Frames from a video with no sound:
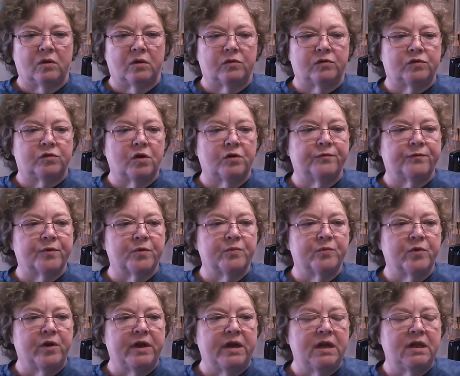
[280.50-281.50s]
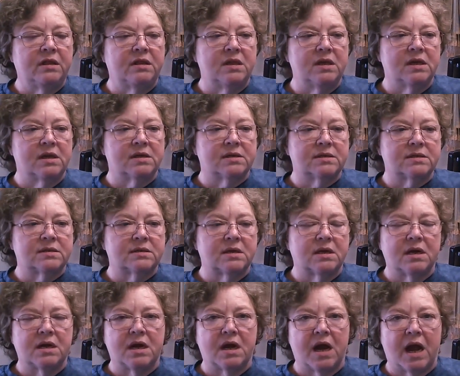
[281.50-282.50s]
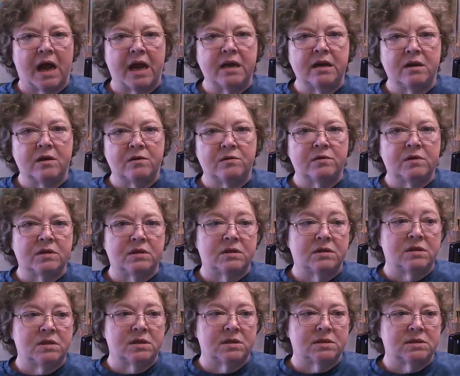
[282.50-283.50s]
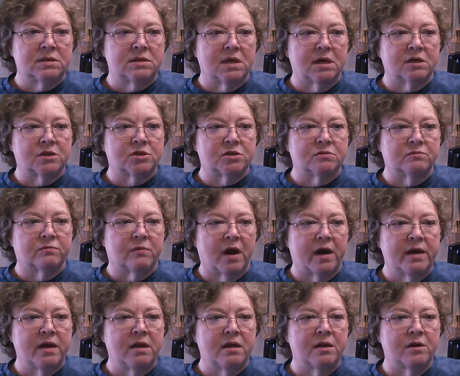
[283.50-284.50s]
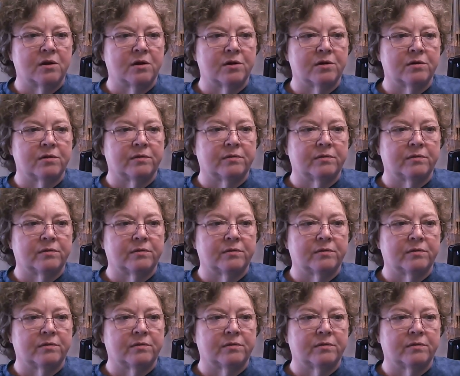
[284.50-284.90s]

So from reading this, I know that this section right here